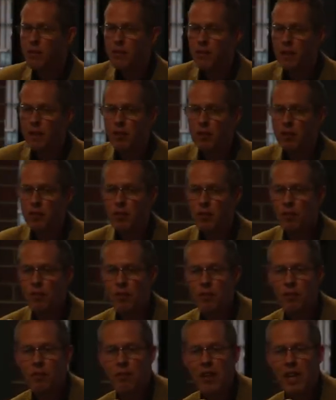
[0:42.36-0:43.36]
this
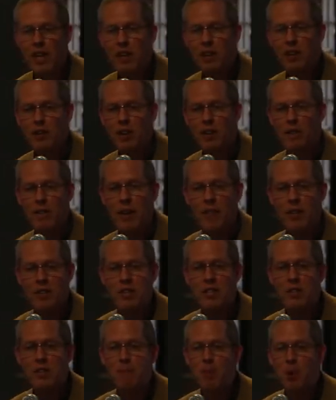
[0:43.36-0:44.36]
field. And, and
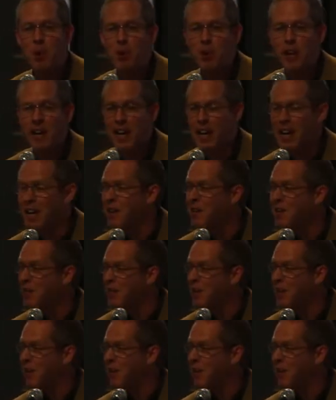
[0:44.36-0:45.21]
this morning,